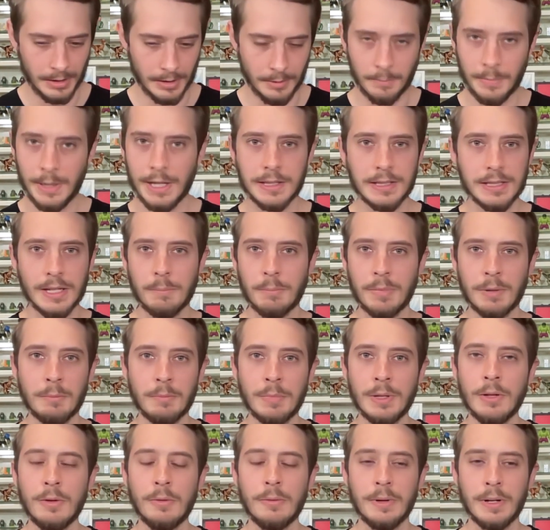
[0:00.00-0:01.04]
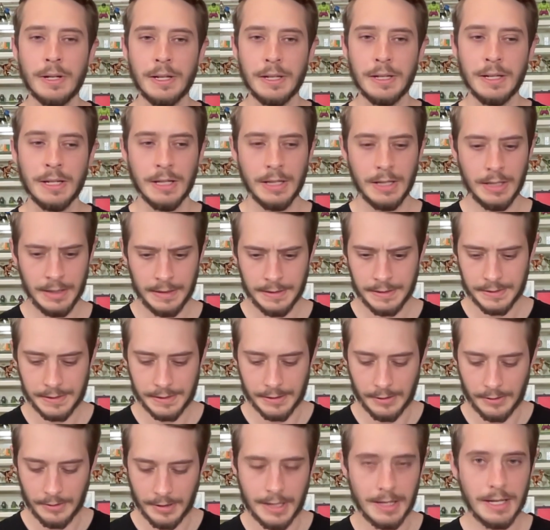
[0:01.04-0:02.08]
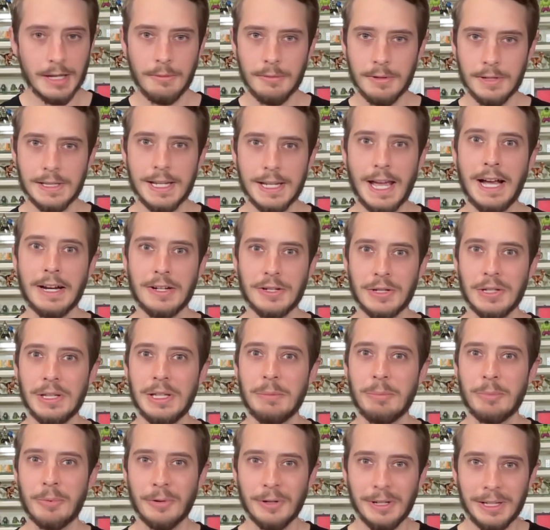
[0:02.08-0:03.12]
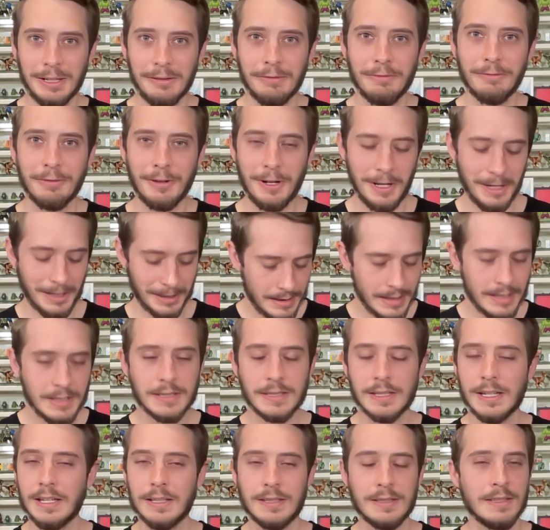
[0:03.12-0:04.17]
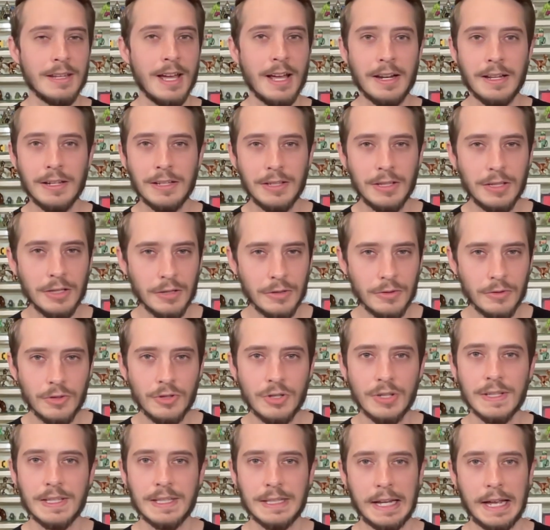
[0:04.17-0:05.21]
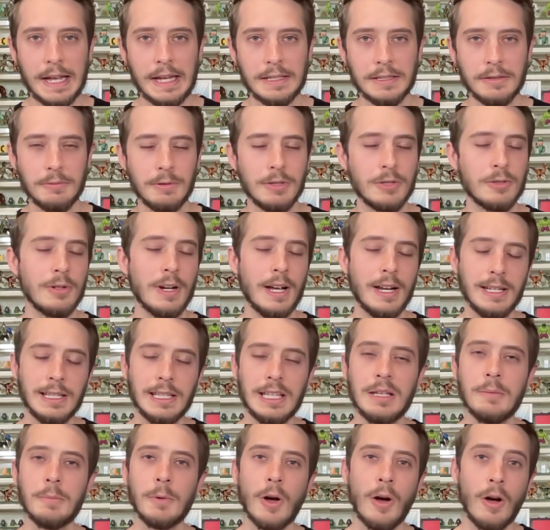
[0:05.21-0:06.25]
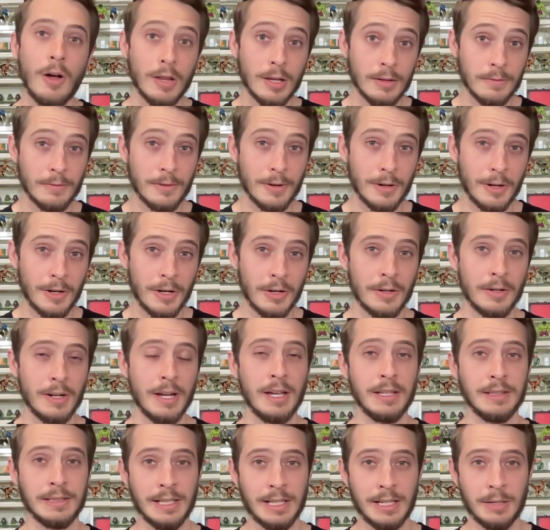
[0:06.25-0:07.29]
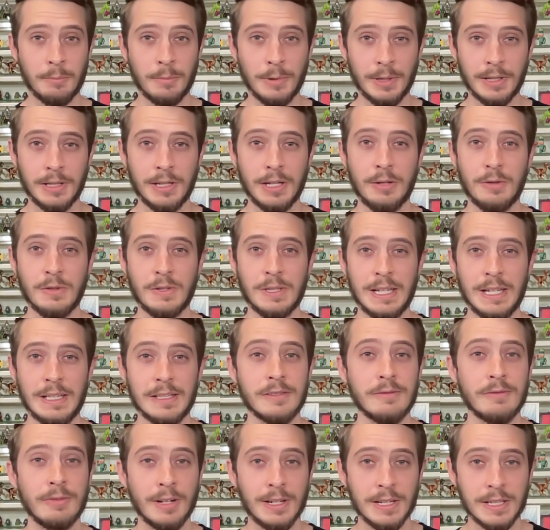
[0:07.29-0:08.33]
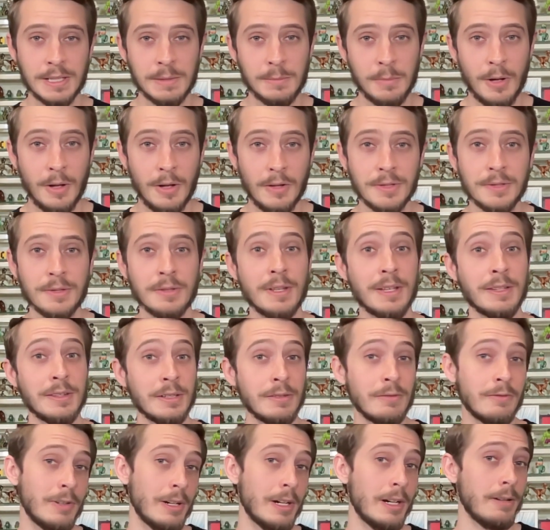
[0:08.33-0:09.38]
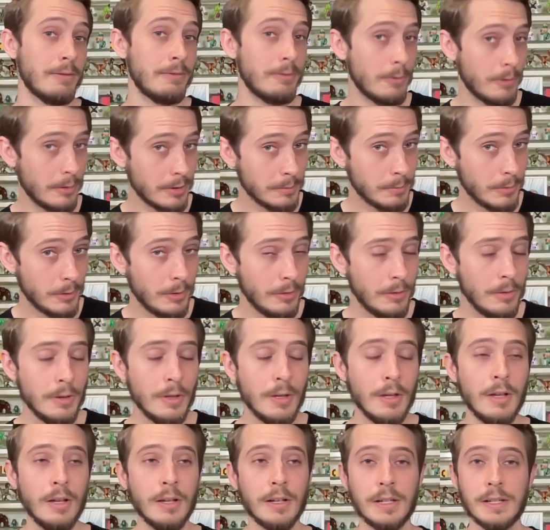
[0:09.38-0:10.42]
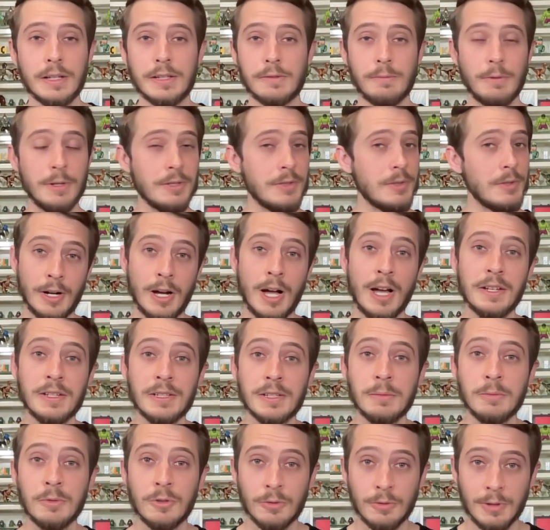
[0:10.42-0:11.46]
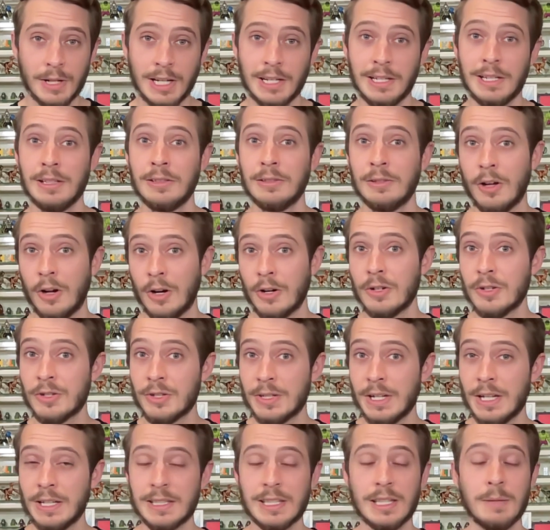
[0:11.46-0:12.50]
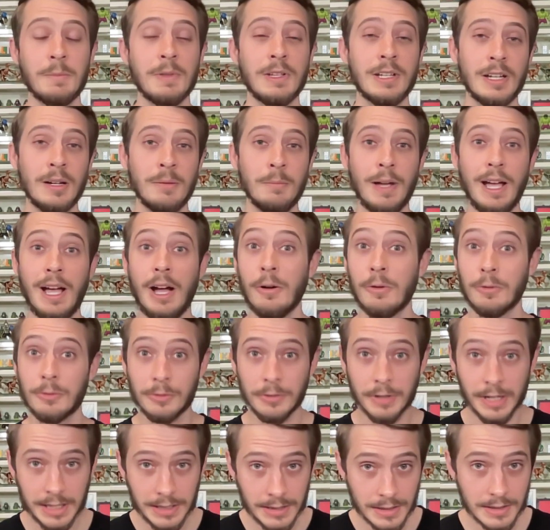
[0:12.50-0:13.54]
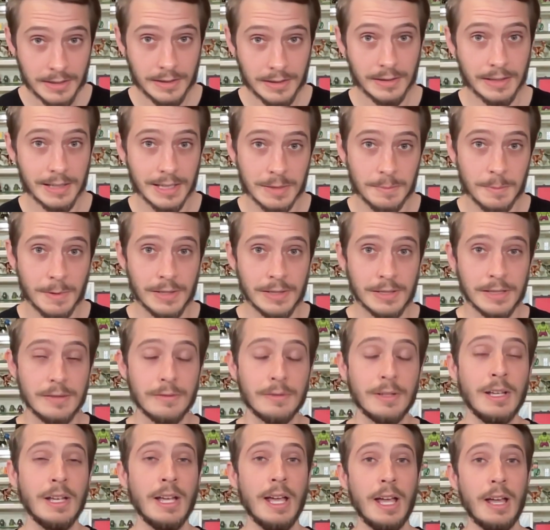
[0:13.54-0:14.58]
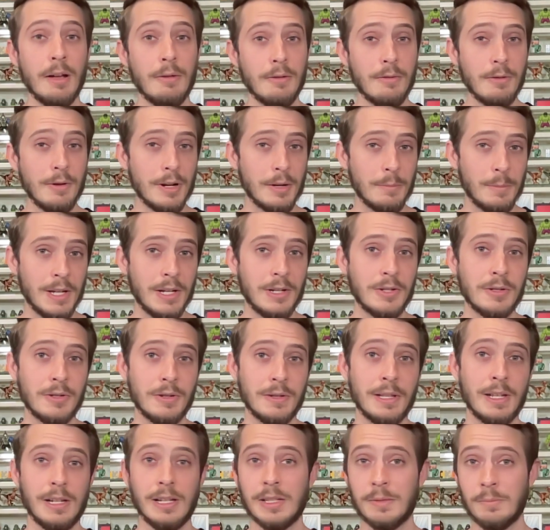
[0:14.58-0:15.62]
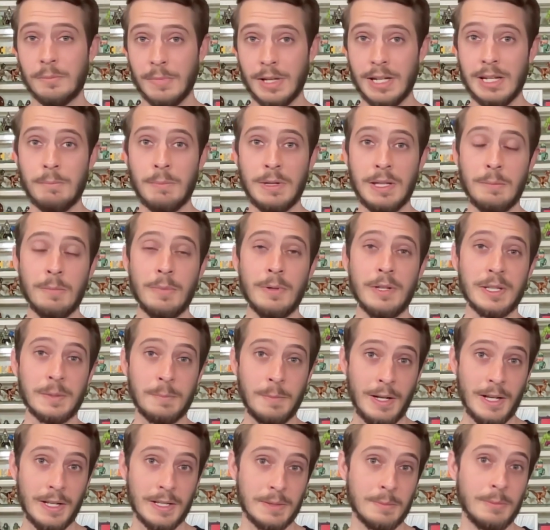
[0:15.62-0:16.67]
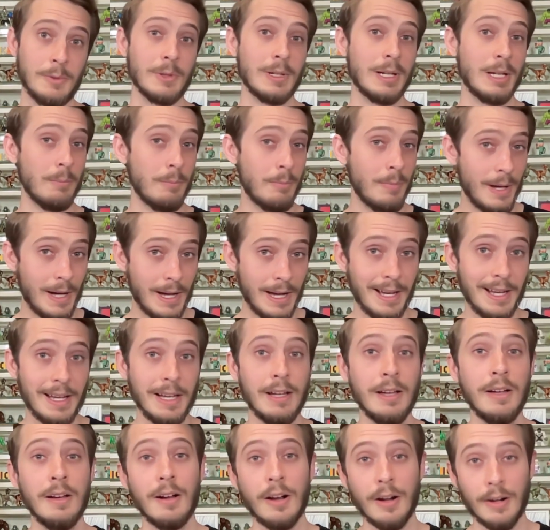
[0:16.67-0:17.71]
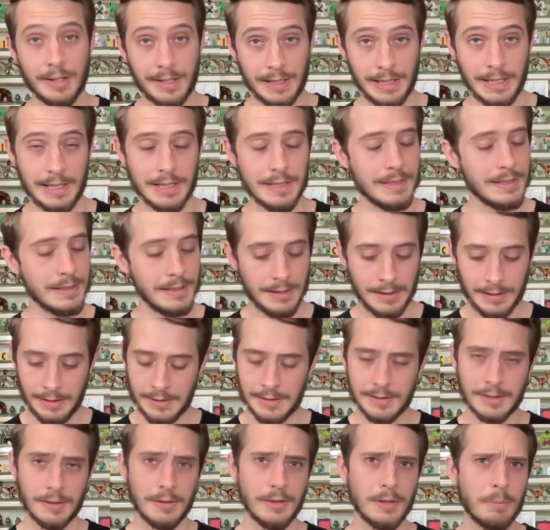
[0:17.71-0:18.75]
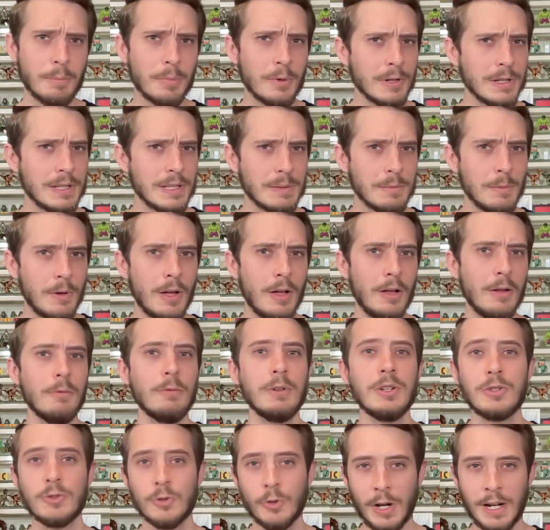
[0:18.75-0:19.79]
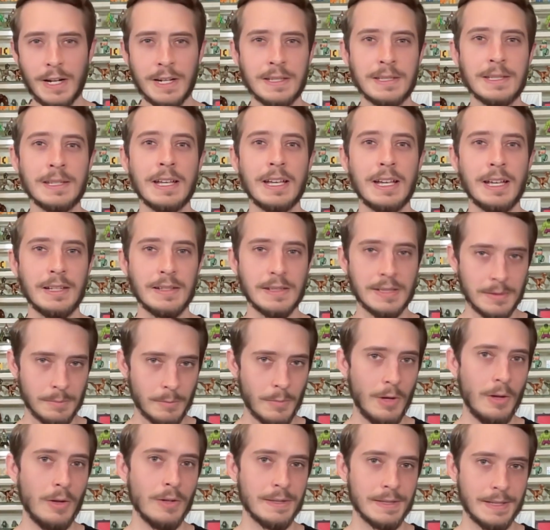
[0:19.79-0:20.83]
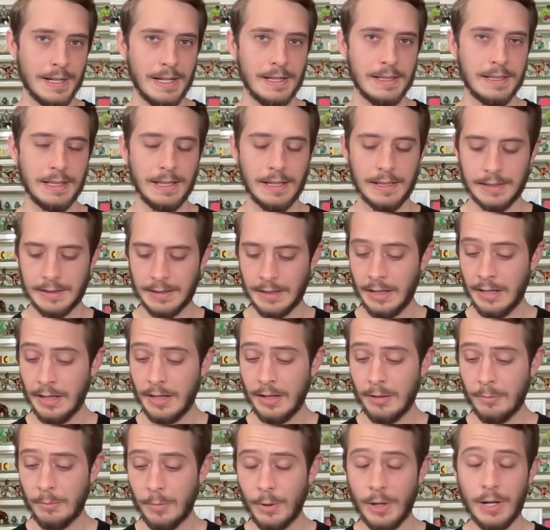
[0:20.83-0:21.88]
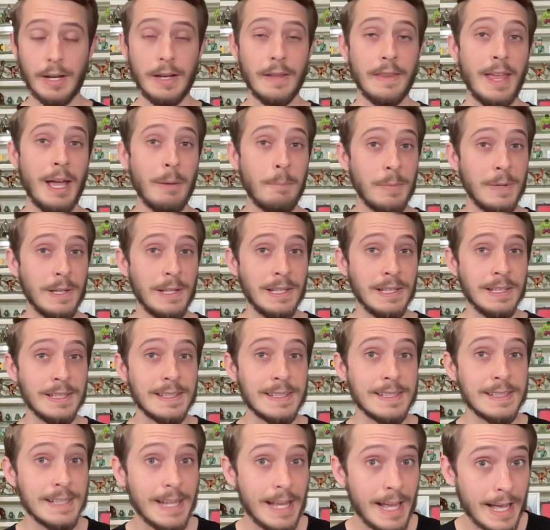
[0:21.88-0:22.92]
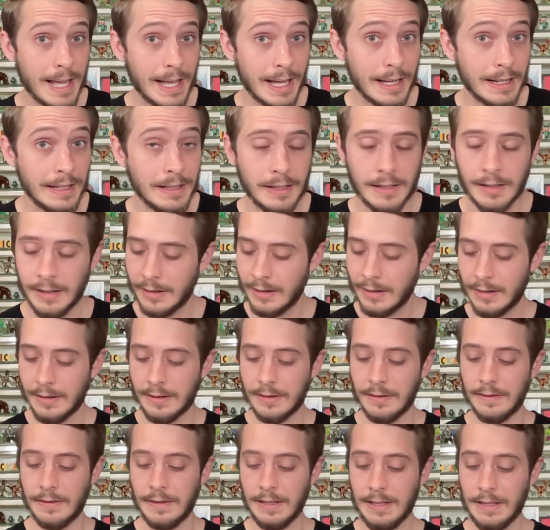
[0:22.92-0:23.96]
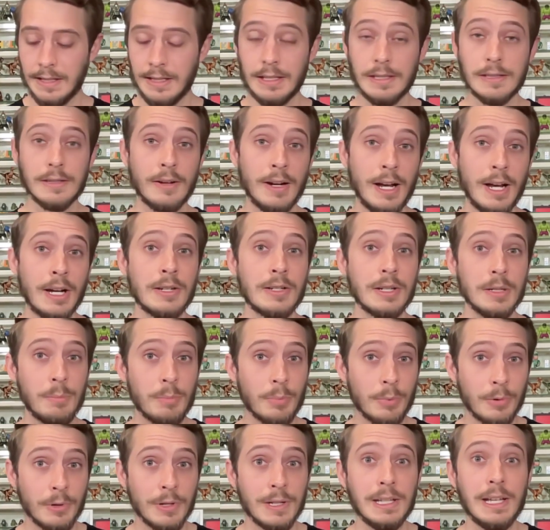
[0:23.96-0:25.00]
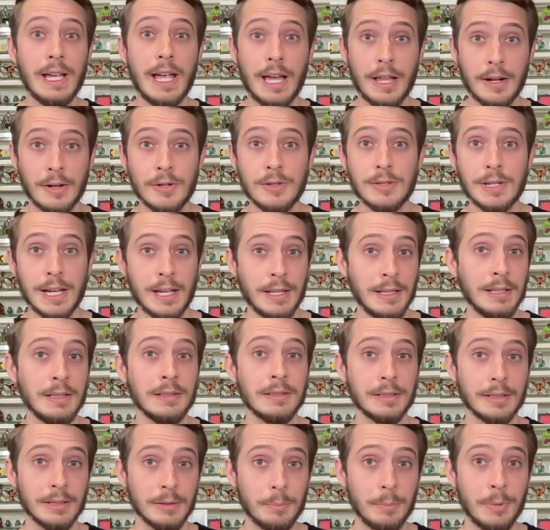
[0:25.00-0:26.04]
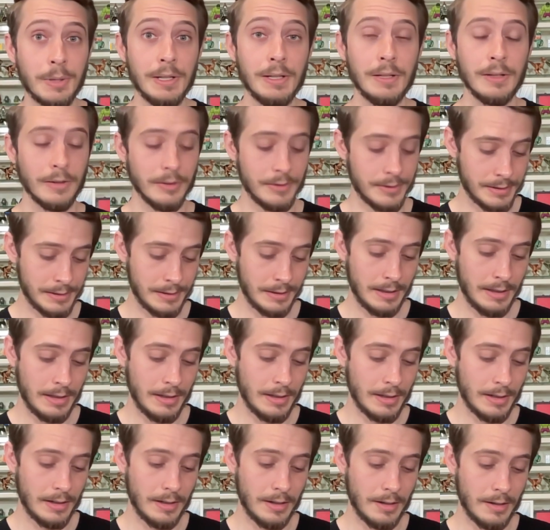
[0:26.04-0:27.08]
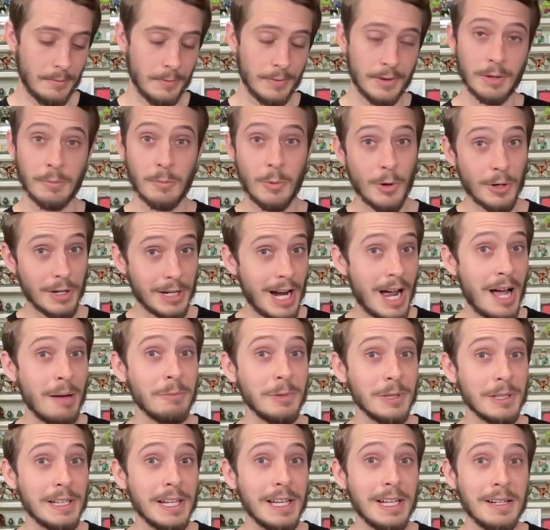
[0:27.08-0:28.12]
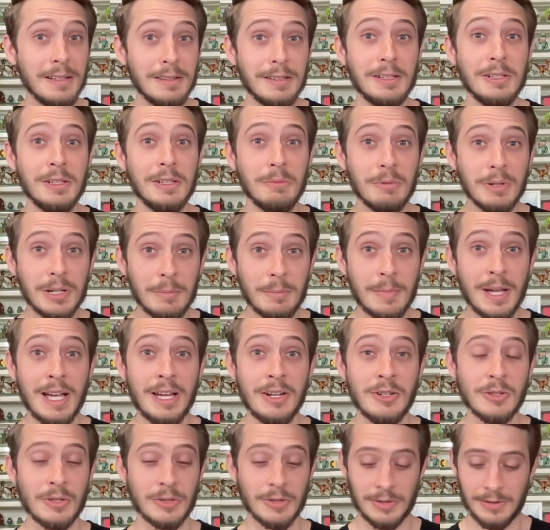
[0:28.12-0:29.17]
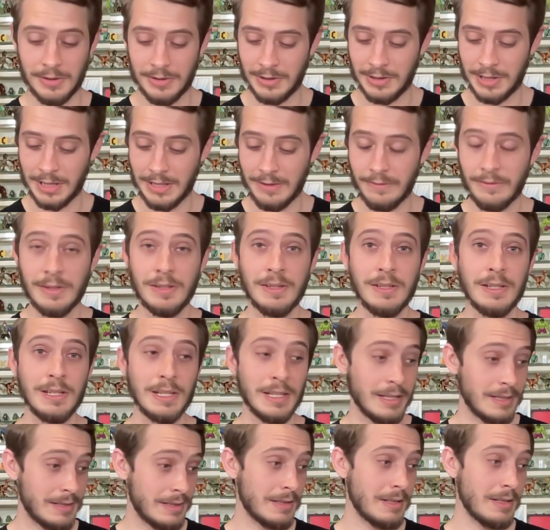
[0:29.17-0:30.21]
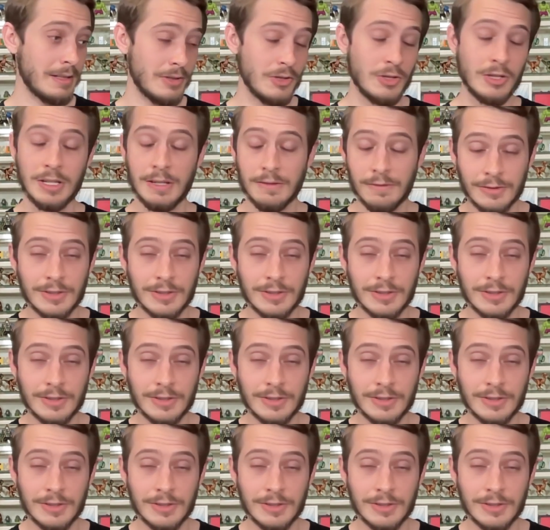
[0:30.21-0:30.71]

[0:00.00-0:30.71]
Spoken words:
picked up and built one. So it was actually pretty fun. It's not a huge set. We try to keep all of our Atlanta Brick Co. sets very small so that they're very affordable. Because once you custom creating large sets, they become outrageously expensive, and we want to make sure that as many people as possible can buy our kits. So they're pretty small. We try to stay small size kits. But that being said, these are actually pretty entertaining little builds. They're more complicated than you would imagine. Steven is the chief